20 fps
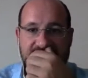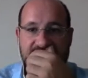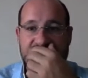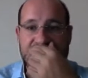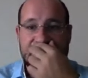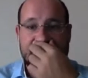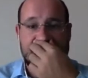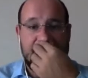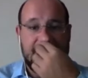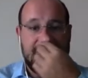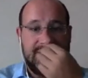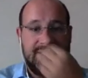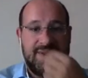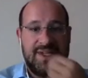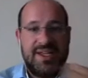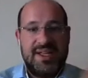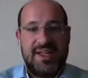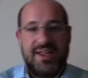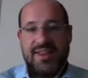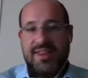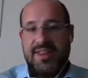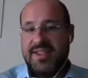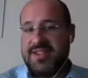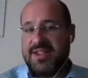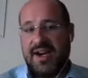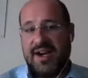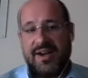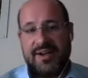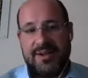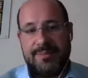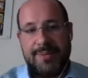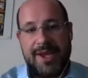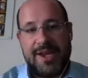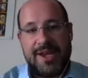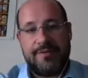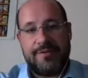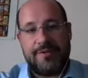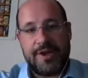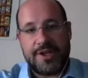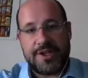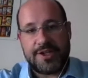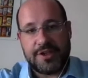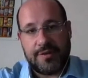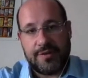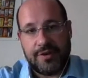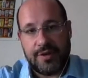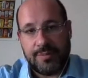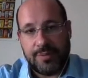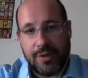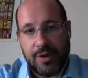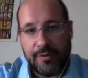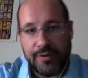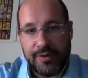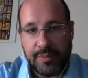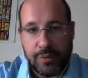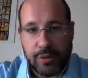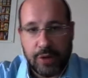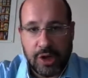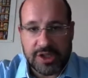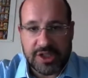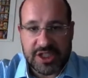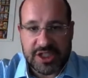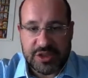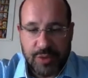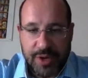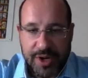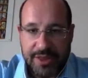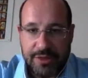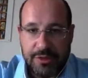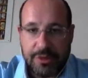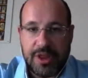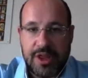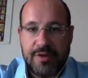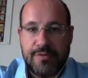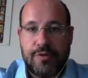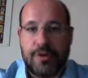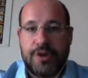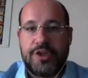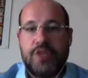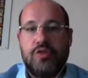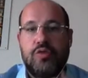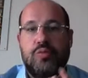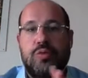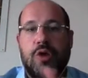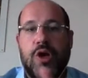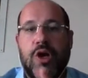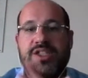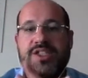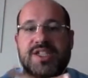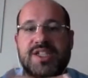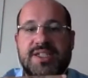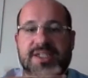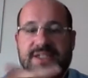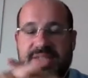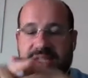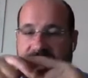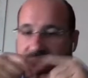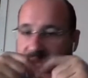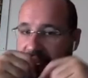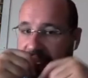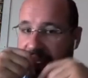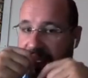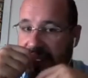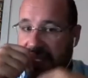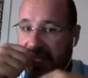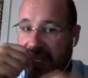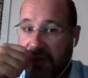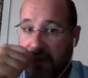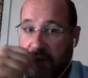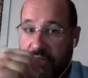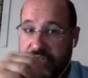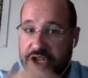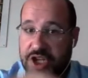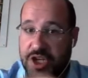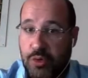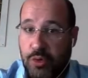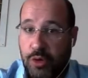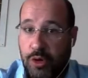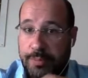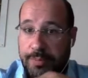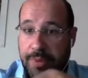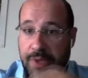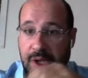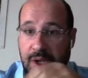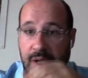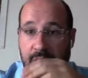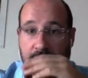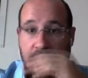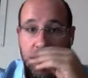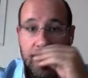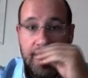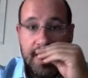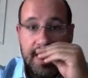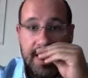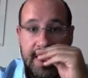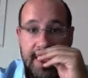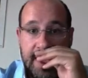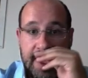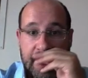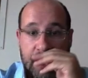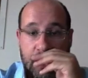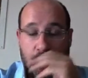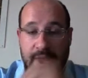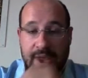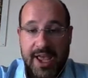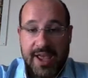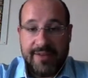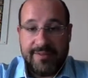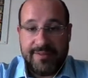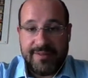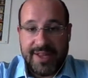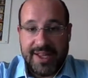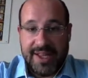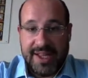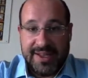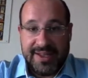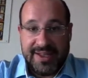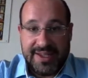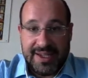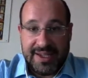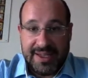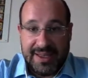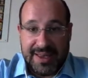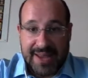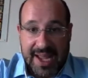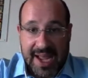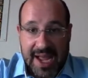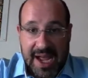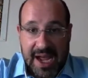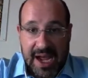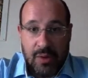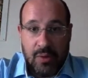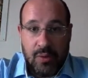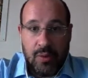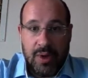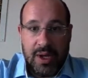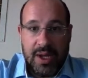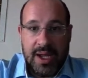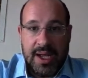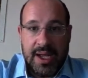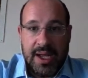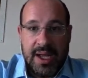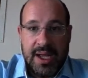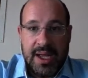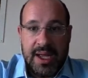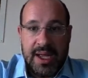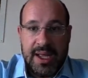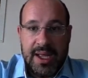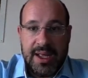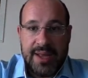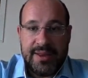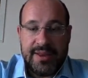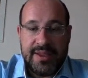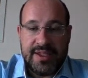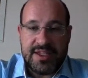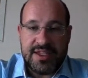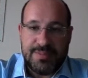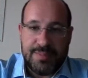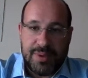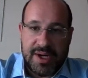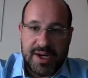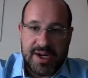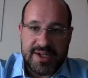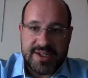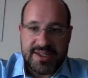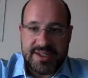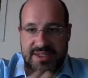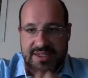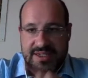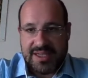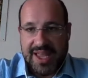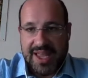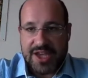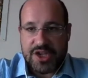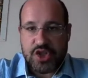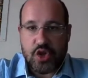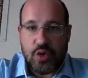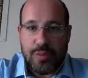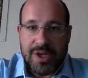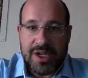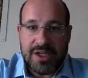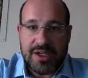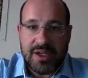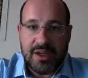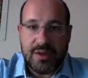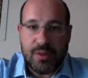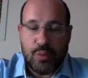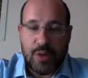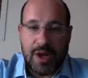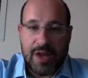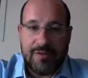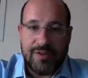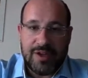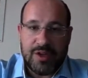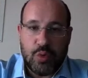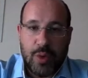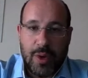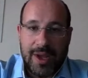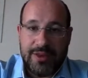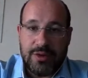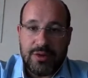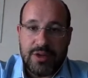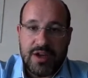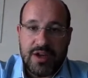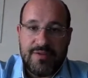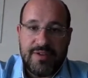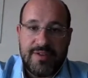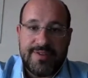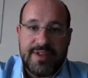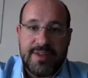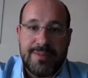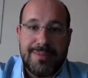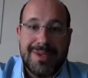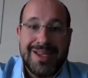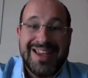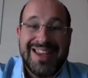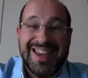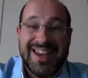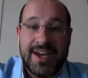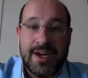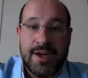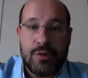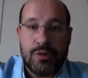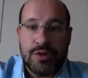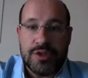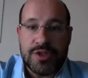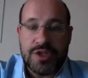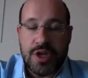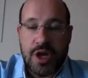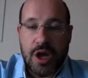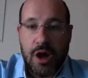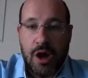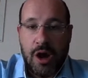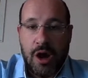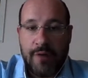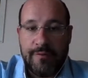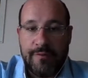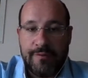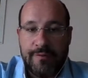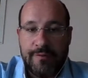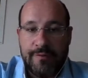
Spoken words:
So these are the main figures of the projects. 142 projects across Europe. We have until now disbursed / committed roughly 250 million euros of